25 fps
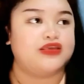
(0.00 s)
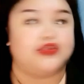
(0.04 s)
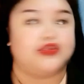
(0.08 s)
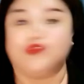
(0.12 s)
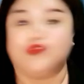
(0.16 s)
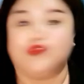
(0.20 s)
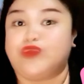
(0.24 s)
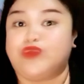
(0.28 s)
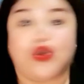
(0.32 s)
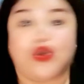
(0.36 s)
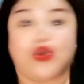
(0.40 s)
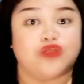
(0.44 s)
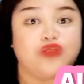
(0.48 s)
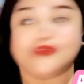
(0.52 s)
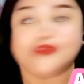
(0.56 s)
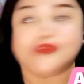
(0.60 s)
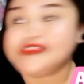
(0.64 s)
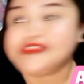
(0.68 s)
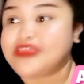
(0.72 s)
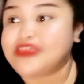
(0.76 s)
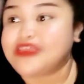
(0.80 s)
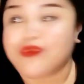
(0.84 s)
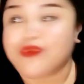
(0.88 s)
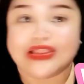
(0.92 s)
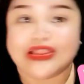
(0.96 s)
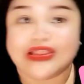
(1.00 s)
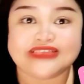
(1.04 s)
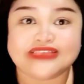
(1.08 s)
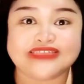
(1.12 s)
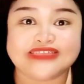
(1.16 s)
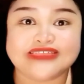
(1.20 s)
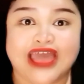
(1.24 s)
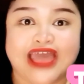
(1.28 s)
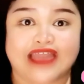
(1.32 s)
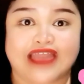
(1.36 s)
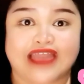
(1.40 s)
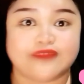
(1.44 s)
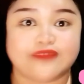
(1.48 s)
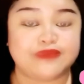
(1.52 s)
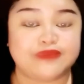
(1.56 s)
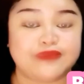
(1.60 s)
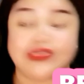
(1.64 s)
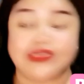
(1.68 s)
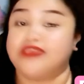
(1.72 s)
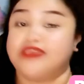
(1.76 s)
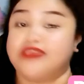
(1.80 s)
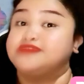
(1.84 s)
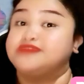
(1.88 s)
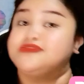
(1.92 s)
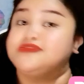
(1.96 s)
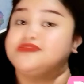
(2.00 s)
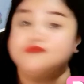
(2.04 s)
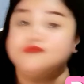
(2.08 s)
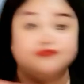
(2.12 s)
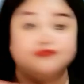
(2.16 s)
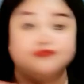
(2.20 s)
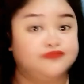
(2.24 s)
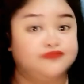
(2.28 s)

we always say what is that because